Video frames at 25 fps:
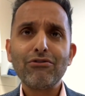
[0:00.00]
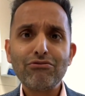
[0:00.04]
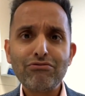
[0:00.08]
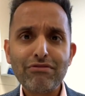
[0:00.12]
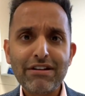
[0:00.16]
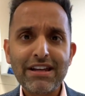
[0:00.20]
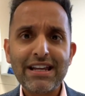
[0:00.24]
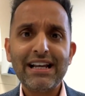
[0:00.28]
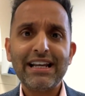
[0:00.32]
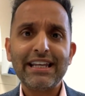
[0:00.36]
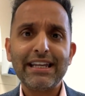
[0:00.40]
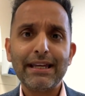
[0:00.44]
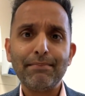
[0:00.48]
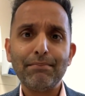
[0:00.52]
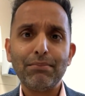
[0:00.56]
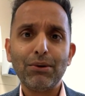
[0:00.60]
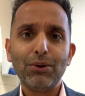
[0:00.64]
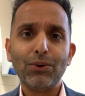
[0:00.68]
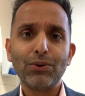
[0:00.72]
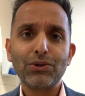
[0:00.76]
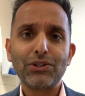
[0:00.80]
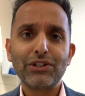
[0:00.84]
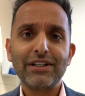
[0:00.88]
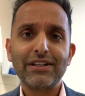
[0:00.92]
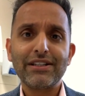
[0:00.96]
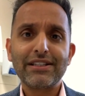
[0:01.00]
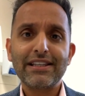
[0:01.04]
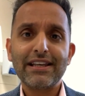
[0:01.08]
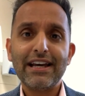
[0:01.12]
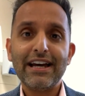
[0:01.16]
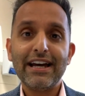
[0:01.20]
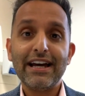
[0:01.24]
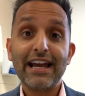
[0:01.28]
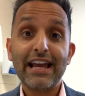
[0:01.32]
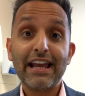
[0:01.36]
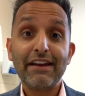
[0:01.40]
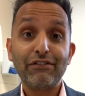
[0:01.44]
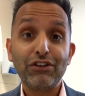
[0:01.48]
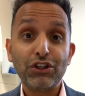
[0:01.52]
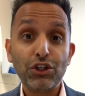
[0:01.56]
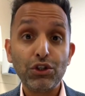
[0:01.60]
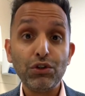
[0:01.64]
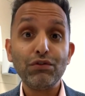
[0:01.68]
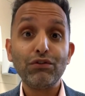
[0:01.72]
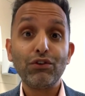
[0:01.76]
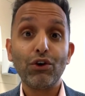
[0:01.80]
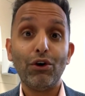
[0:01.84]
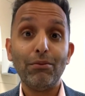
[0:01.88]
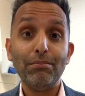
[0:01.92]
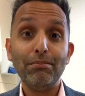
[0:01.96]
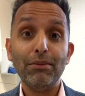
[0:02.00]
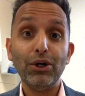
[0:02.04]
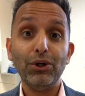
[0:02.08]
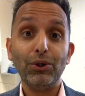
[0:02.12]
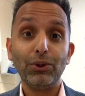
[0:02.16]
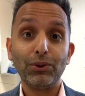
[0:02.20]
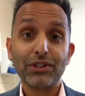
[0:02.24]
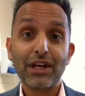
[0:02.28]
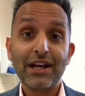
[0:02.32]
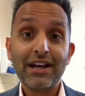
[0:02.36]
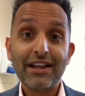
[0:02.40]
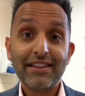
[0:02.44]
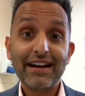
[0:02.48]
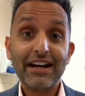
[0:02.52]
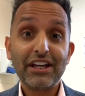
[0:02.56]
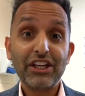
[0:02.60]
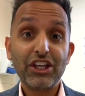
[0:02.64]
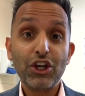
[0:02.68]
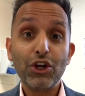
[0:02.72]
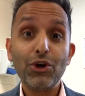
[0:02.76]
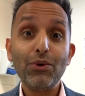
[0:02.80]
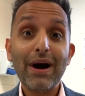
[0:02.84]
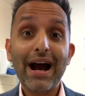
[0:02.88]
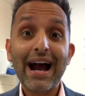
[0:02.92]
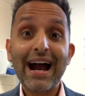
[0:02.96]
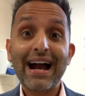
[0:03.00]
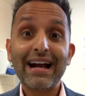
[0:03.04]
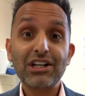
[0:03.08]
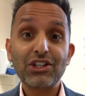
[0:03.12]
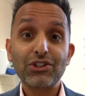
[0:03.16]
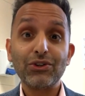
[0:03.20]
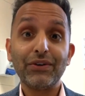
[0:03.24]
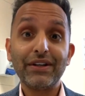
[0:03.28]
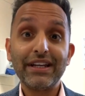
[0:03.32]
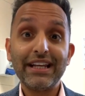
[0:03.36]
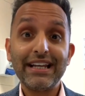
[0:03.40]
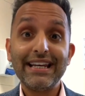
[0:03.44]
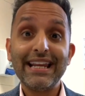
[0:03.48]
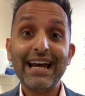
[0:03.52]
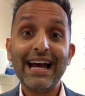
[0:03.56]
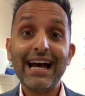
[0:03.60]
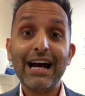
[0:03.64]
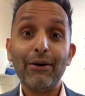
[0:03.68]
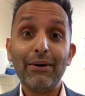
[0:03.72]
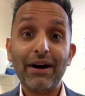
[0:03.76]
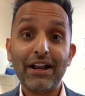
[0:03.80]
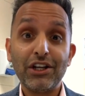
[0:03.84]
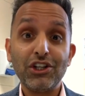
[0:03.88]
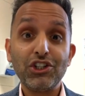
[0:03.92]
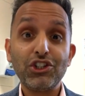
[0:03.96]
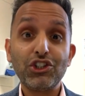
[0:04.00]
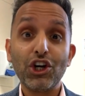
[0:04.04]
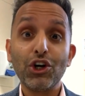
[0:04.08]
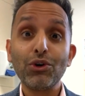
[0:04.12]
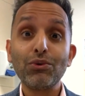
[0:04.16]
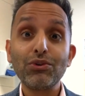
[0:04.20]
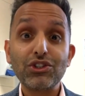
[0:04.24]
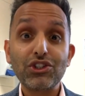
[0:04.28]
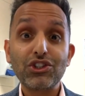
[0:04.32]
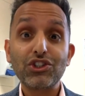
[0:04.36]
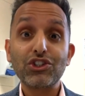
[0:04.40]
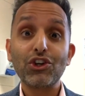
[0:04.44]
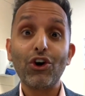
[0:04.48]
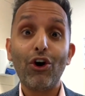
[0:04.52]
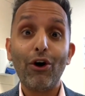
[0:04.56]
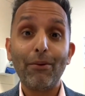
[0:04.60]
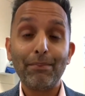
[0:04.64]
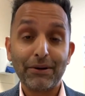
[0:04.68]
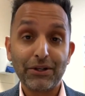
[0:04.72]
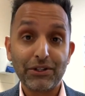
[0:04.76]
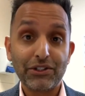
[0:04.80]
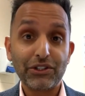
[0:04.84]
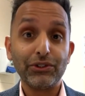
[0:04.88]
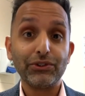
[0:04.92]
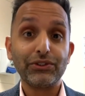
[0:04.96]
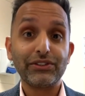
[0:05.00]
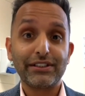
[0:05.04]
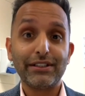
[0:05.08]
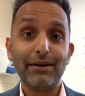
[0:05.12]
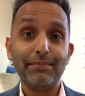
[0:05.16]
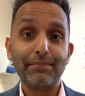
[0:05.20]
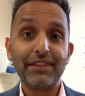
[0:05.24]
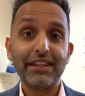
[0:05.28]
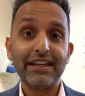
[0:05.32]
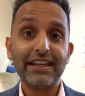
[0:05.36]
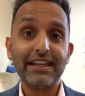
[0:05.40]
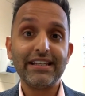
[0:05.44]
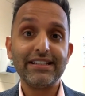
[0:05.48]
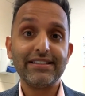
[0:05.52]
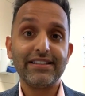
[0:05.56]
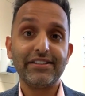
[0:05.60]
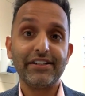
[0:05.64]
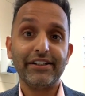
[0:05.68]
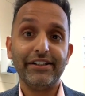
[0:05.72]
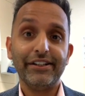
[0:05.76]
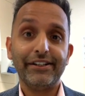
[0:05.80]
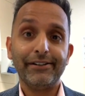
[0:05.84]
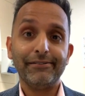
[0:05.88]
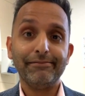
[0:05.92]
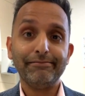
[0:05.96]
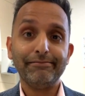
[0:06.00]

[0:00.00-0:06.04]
really important, uh, if you've got mould, that you act on it now and don't stop until something is done.